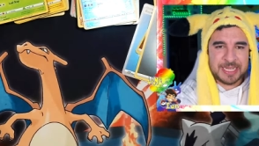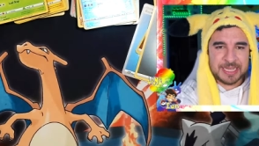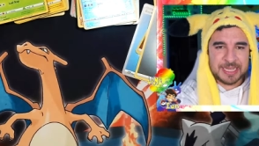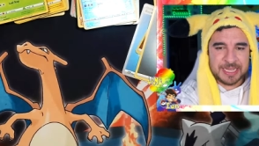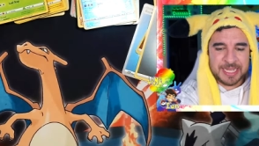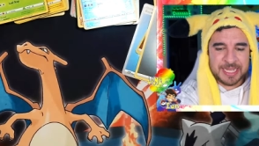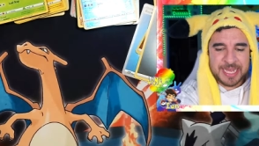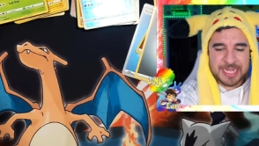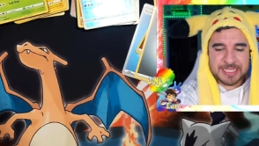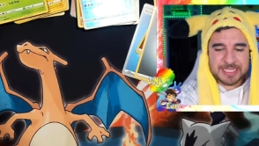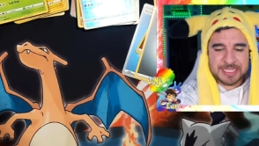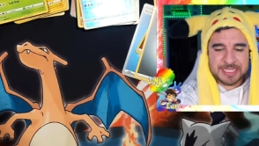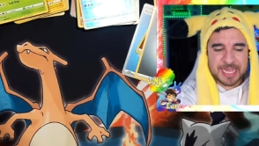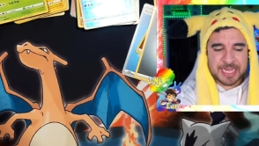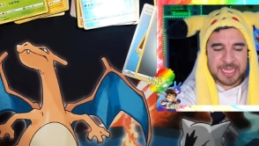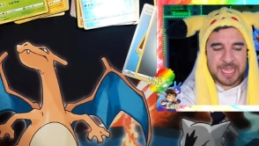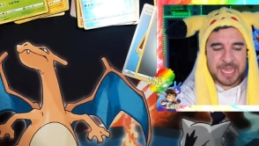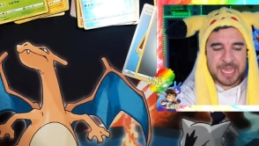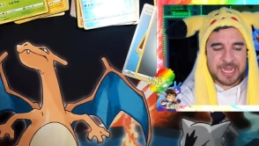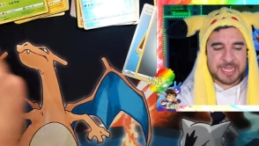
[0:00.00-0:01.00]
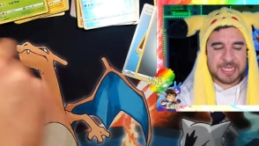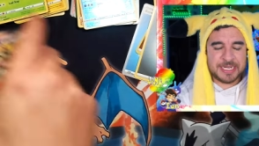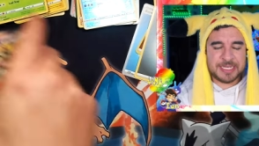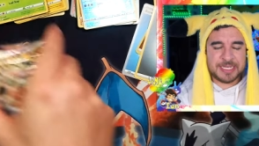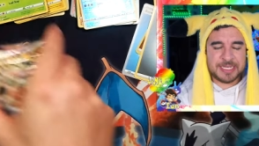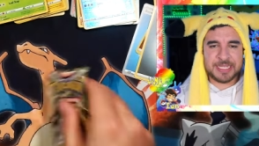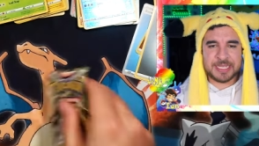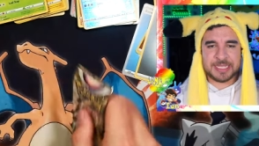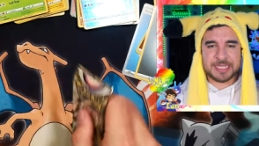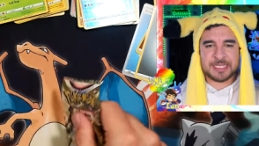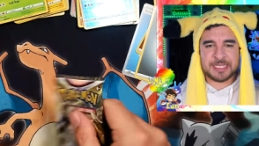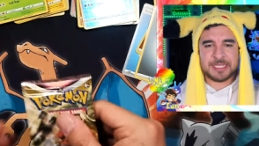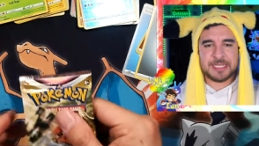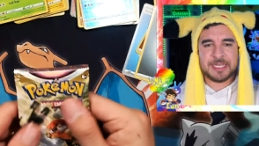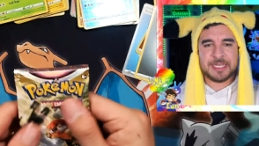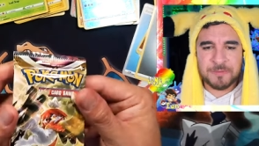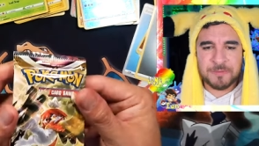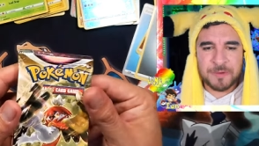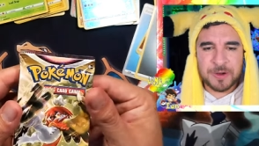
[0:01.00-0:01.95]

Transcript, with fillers: Let's get into this.